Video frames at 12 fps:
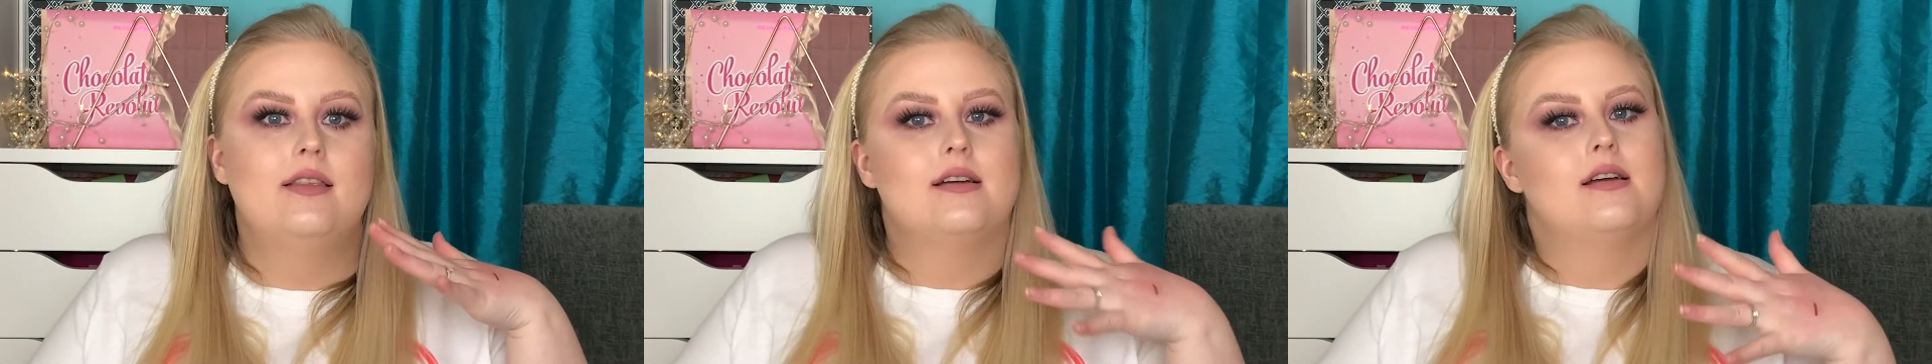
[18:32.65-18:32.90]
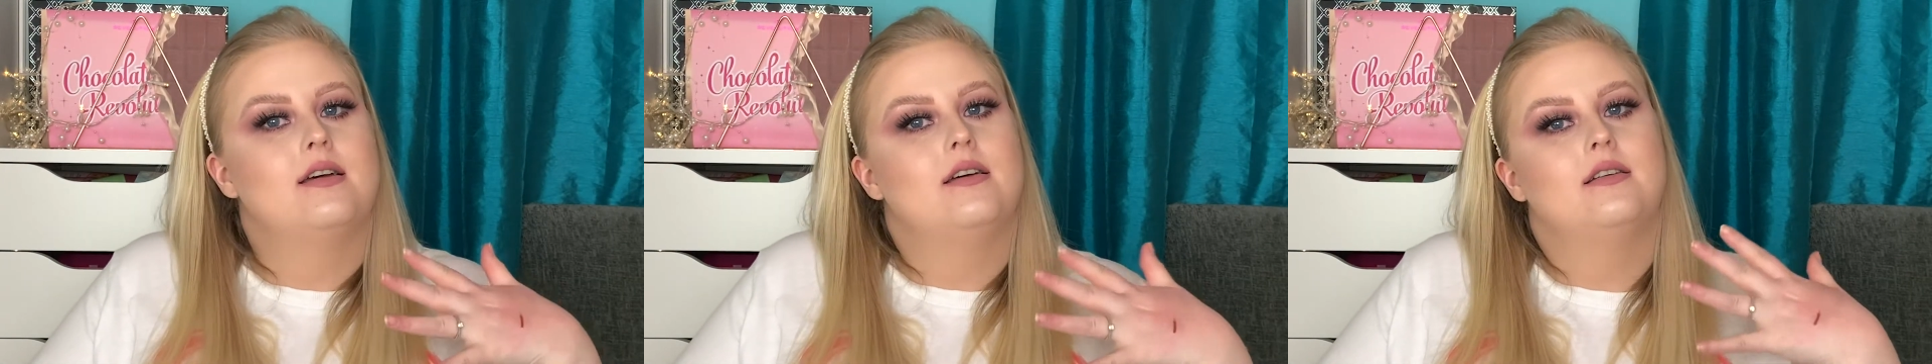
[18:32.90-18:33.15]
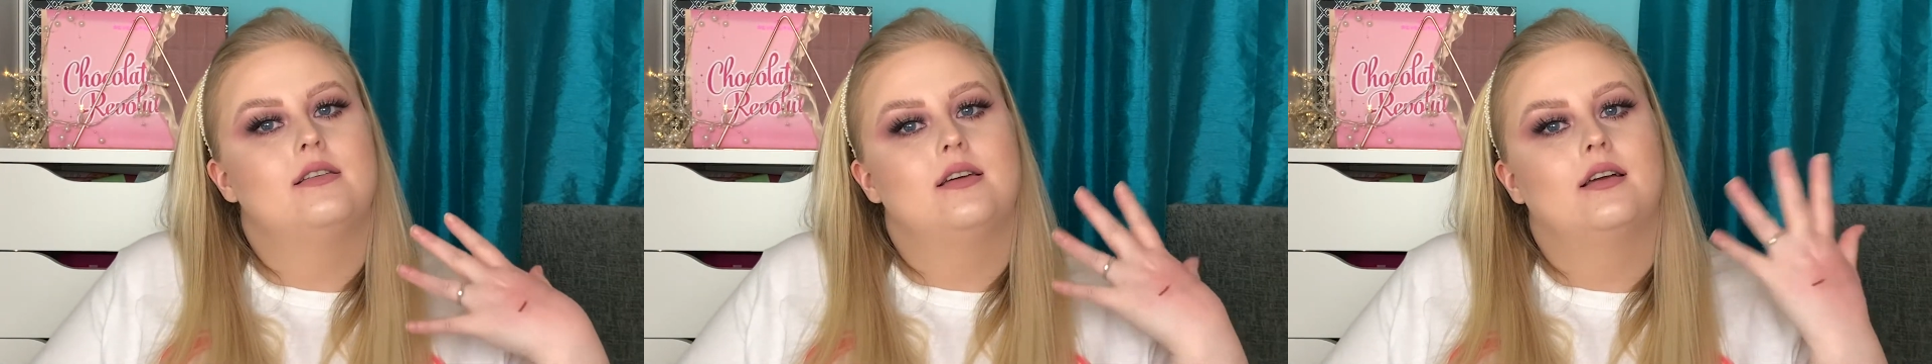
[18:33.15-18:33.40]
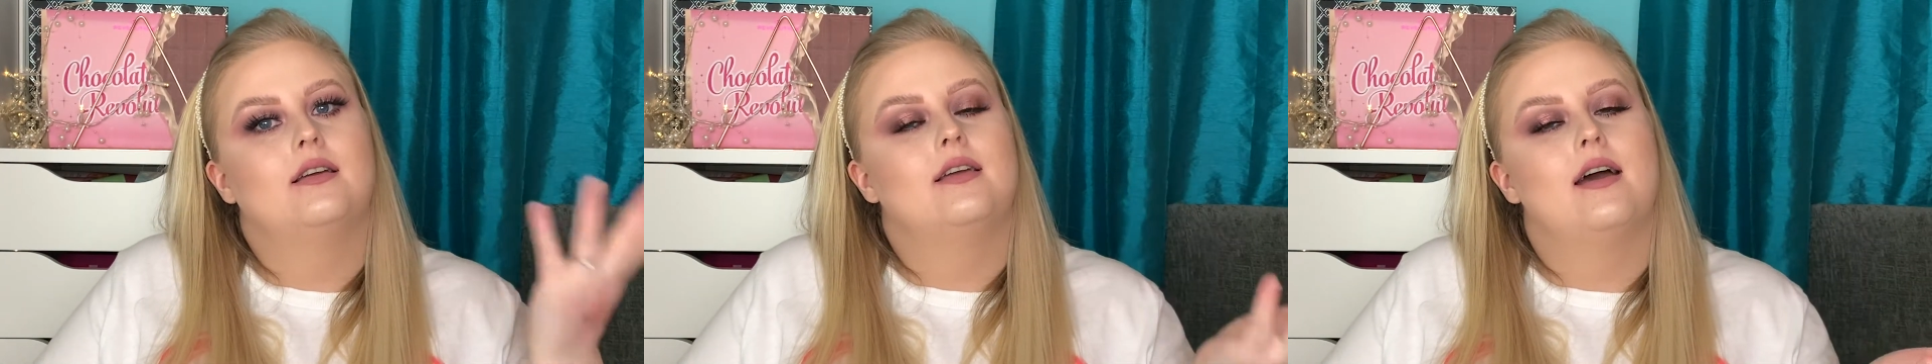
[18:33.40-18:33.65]
then
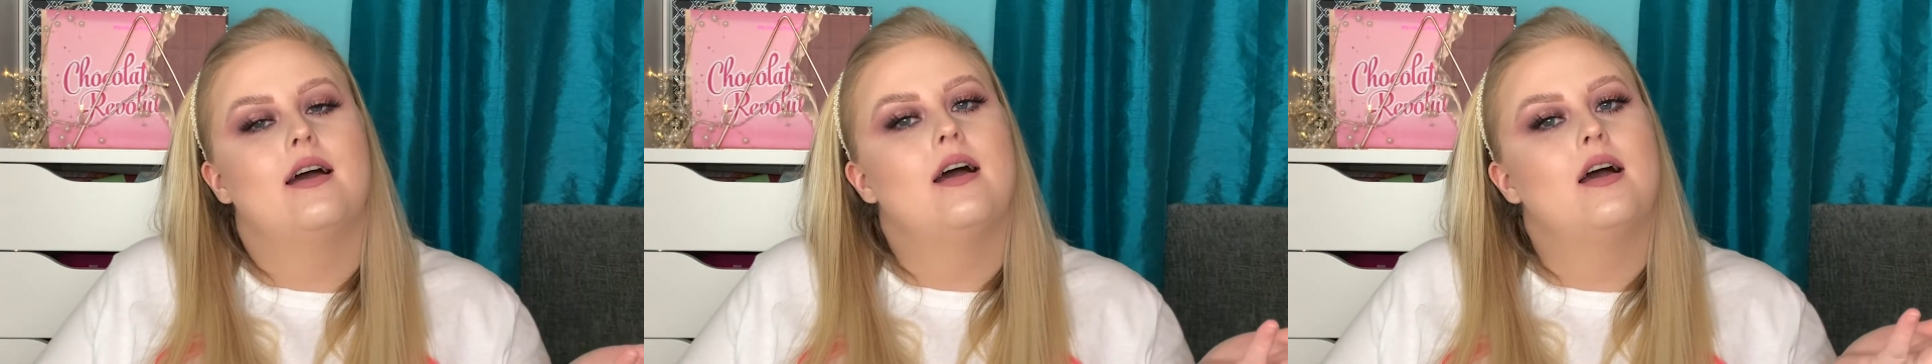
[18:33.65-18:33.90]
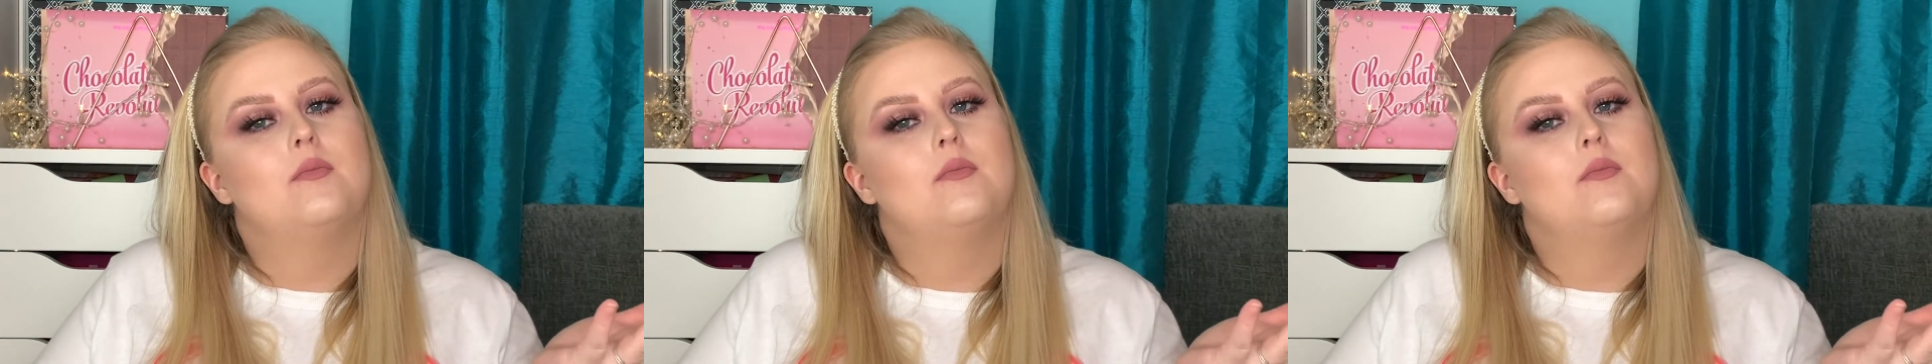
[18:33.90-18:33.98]
yeah,